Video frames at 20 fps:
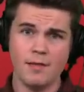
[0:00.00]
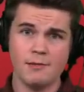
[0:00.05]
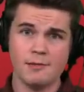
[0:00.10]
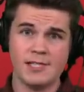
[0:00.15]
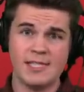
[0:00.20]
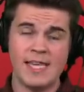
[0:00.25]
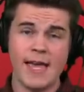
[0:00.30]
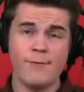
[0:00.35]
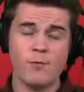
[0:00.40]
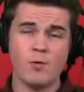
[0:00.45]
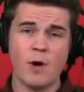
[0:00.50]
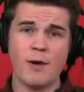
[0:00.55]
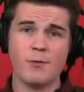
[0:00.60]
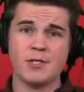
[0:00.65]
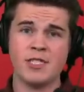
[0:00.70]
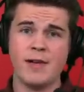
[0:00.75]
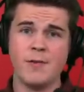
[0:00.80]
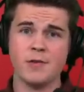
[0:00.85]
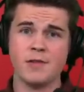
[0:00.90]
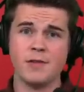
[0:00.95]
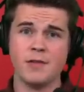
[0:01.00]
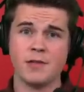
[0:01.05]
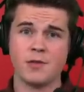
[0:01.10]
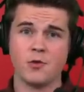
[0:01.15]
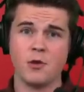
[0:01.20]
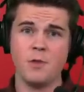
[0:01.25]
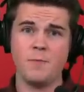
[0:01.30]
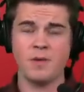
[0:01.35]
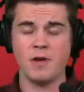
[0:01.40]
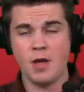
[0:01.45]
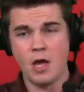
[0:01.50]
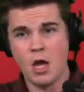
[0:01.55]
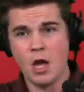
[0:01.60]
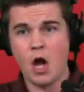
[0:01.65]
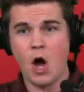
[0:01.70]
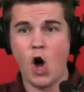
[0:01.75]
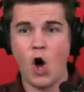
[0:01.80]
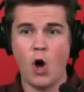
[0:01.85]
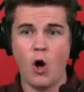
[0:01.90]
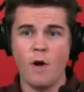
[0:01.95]
7 wide receivers in this group
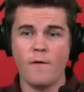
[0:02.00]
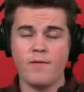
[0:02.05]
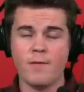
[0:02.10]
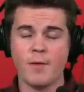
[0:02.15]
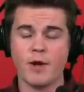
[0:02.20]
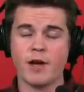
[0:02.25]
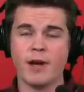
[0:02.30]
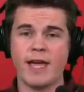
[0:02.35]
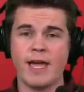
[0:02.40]
all of them are going to